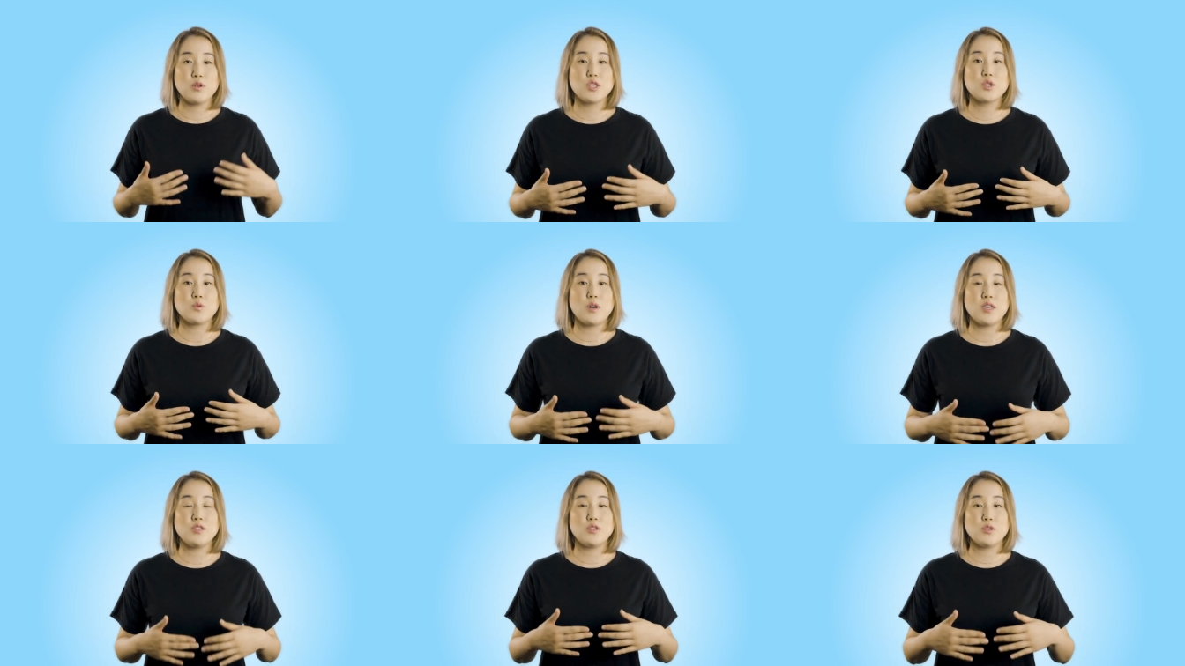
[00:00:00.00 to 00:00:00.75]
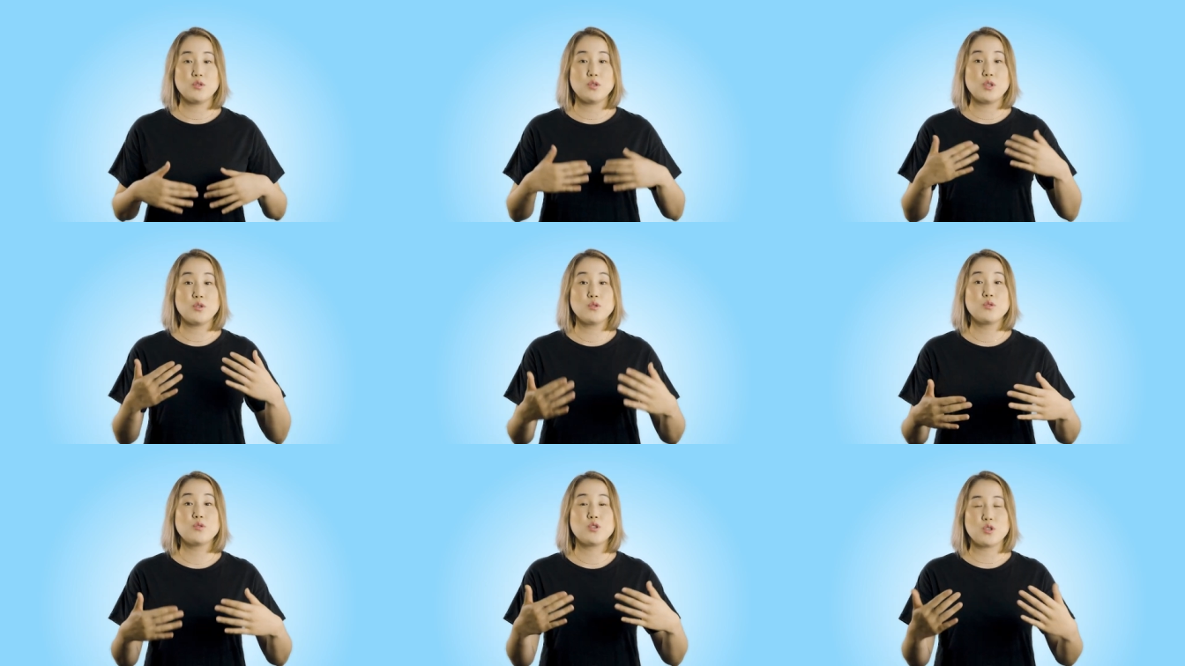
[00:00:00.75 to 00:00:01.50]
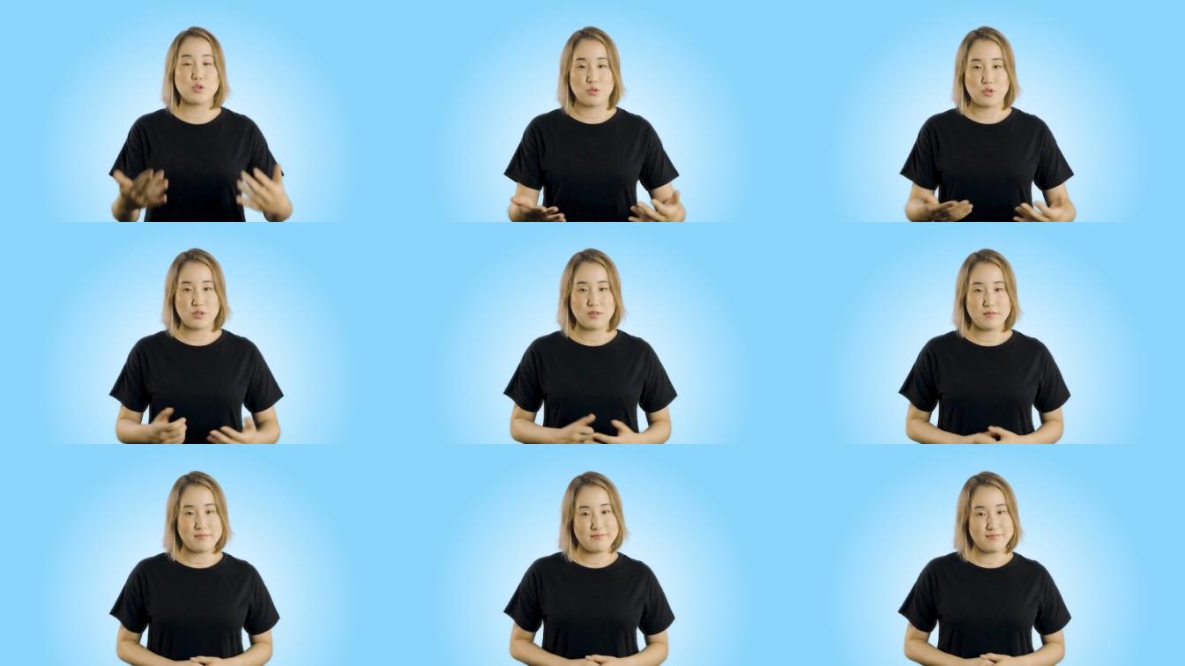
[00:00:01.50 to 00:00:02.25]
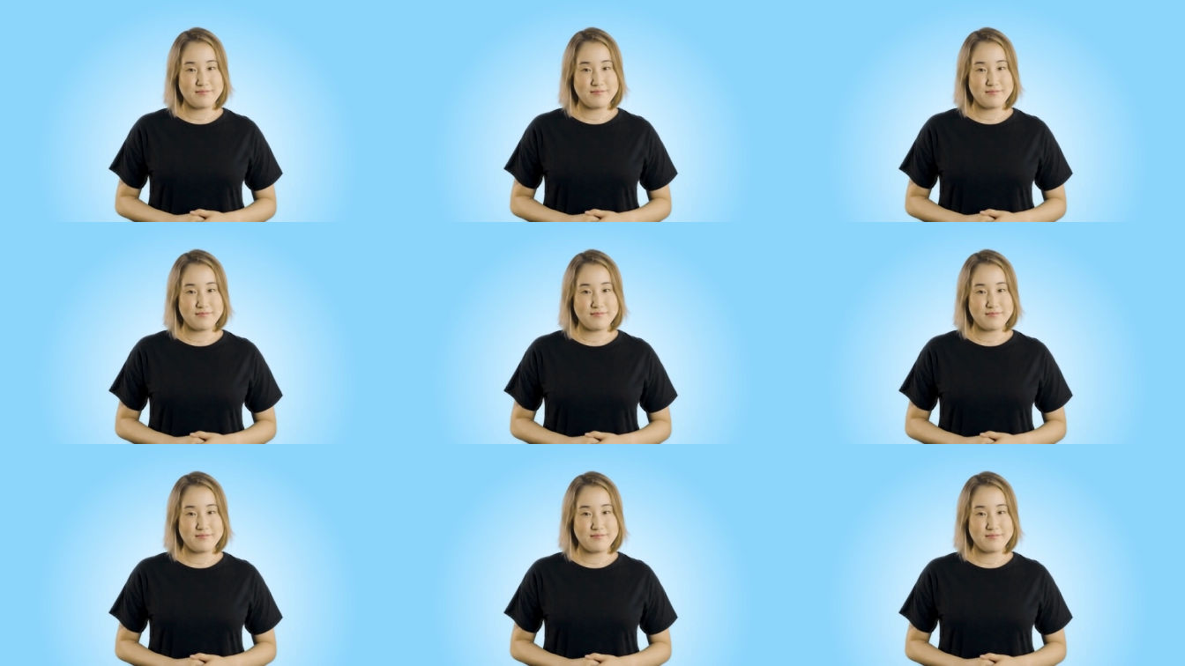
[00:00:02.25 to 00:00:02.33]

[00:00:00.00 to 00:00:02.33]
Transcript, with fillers: Which one do you choose?